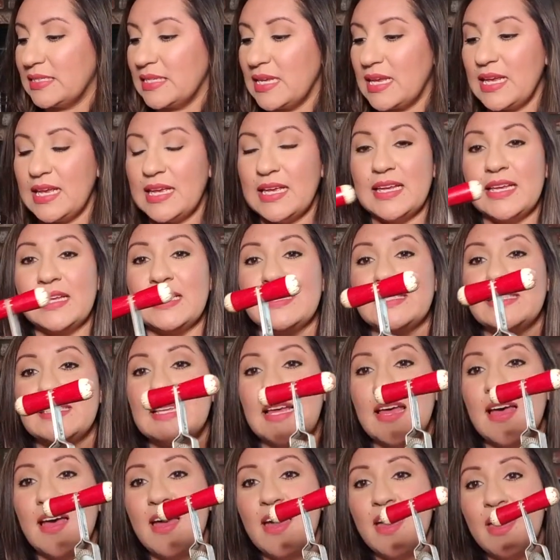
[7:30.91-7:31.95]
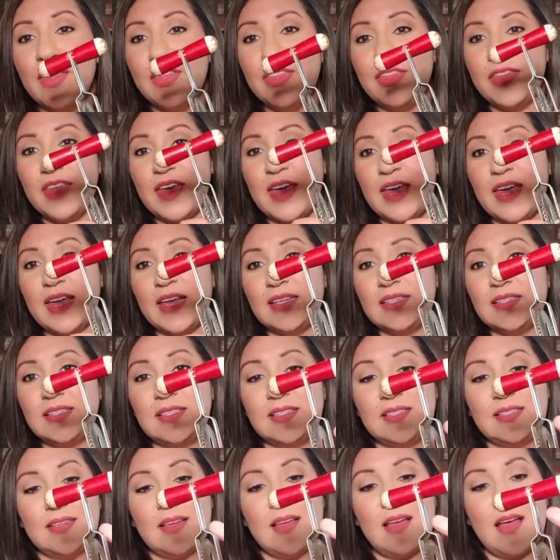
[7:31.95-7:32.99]
is
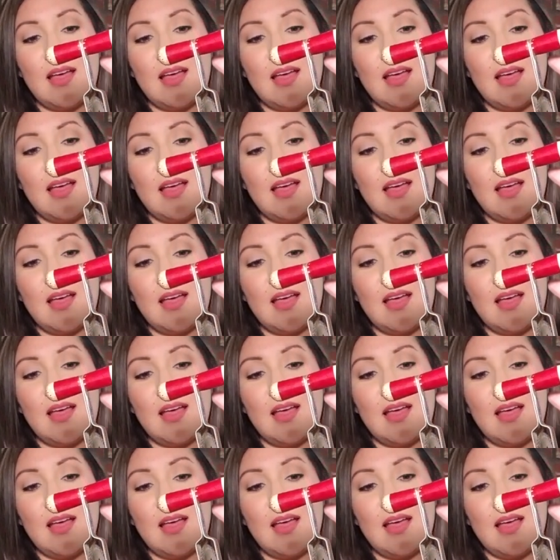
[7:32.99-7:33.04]
this